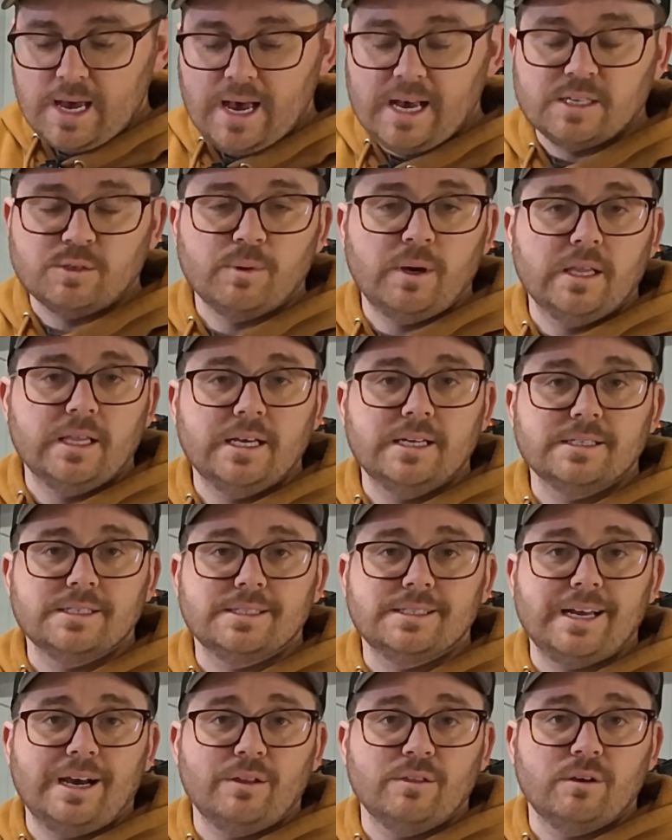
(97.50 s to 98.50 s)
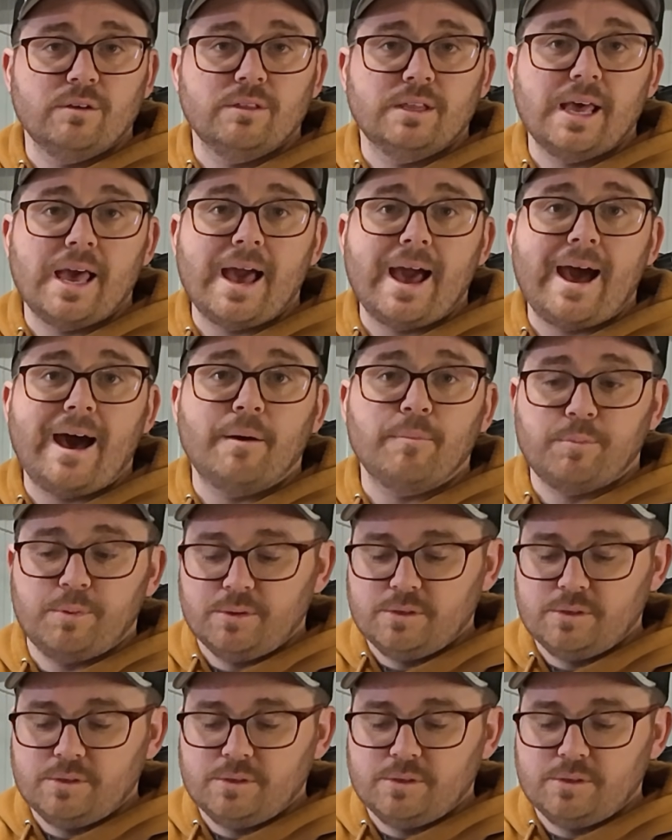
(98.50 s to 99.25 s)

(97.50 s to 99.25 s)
as well as download the app.